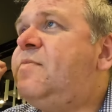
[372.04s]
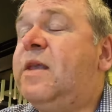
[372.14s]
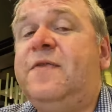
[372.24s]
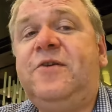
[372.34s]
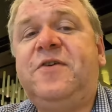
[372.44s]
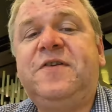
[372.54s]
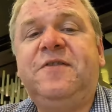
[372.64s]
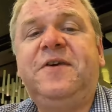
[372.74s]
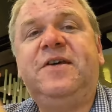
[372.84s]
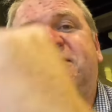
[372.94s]
And the interesting
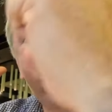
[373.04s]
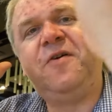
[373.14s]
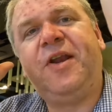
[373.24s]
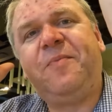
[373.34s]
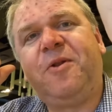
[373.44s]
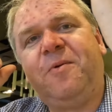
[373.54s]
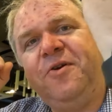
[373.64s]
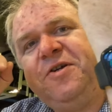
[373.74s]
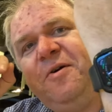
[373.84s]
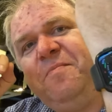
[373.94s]
thing is, if you've got an Apple
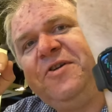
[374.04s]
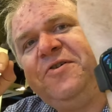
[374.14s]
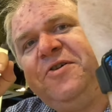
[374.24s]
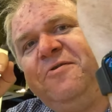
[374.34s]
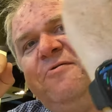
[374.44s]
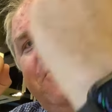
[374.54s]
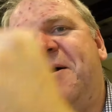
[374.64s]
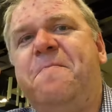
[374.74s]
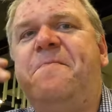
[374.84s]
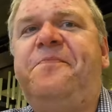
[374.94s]
Watch, you know, it measures your
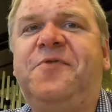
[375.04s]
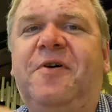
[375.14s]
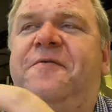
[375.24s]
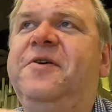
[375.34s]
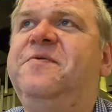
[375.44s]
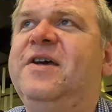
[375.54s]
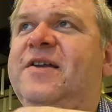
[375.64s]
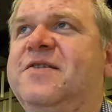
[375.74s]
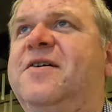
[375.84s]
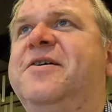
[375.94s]
sort of your daily
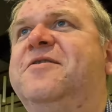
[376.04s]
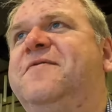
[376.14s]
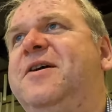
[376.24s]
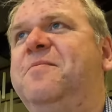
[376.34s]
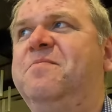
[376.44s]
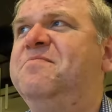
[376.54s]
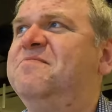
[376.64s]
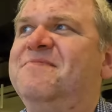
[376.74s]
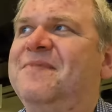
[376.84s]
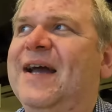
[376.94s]
targets for like
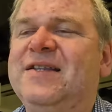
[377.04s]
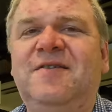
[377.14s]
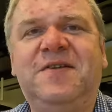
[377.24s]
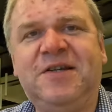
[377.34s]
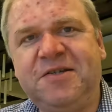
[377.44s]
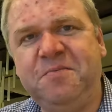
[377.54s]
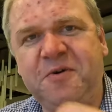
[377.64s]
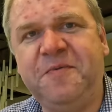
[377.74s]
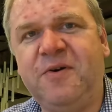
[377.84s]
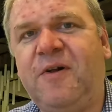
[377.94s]
activities and
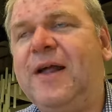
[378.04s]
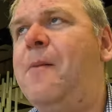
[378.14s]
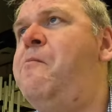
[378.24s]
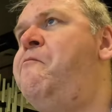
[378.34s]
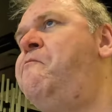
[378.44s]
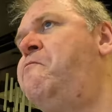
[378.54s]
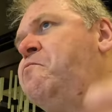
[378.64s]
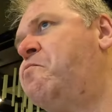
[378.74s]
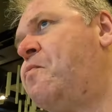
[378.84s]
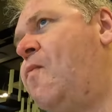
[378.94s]
movement and all that.
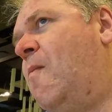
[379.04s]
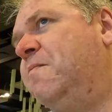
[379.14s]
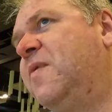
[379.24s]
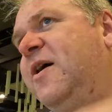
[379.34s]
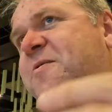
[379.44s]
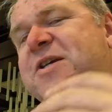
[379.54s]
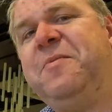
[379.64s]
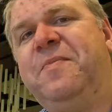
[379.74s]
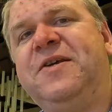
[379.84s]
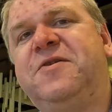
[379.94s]
I always get
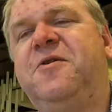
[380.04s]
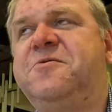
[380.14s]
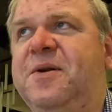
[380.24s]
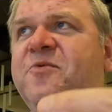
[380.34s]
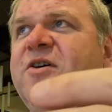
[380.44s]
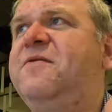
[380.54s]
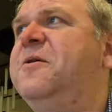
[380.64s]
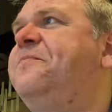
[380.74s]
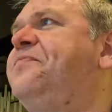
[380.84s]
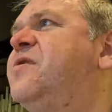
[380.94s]
my best scores when I'm travelling,
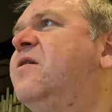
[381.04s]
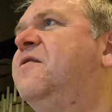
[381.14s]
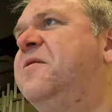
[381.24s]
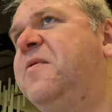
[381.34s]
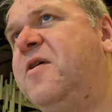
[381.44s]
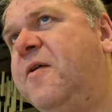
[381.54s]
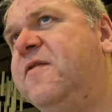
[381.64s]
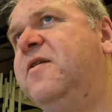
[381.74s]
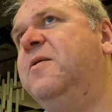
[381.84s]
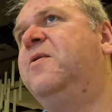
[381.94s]
because I'm
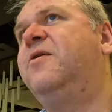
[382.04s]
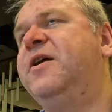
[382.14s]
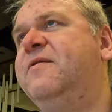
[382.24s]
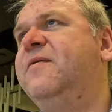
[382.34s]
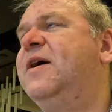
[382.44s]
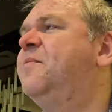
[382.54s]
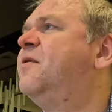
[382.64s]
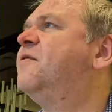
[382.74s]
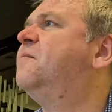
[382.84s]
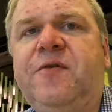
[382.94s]
constantly walking around
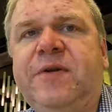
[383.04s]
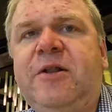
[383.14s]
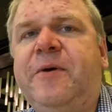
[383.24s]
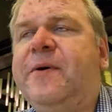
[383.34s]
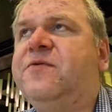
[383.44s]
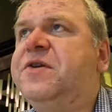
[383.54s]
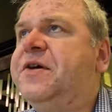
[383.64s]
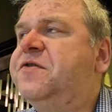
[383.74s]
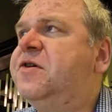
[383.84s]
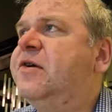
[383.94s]
airports. So a little bit about
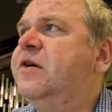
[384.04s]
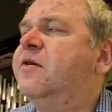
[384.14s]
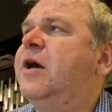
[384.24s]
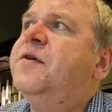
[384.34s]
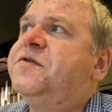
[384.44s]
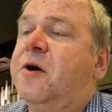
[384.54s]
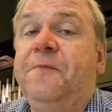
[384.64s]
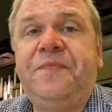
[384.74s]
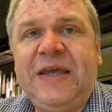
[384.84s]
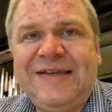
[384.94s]
tonight's journey, okay? So
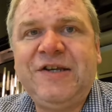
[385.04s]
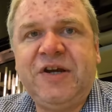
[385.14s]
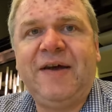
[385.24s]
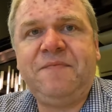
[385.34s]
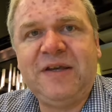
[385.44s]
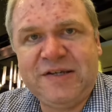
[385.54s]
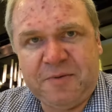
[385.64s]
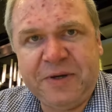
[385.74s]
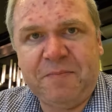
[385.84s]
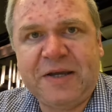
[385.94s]
EasyJet is in a
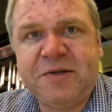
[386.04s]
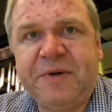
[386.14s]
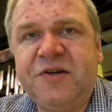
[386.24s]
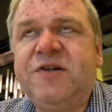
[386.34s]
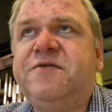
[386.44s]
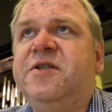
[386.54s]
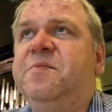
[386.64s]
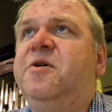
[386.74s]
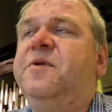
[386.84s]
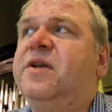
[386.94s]
big mess at Manchester at the
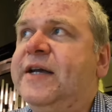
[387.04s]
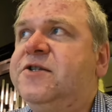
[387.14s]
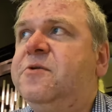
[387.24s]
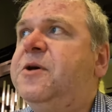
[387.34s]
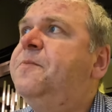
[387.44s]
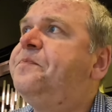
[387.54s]
moment, like TUI.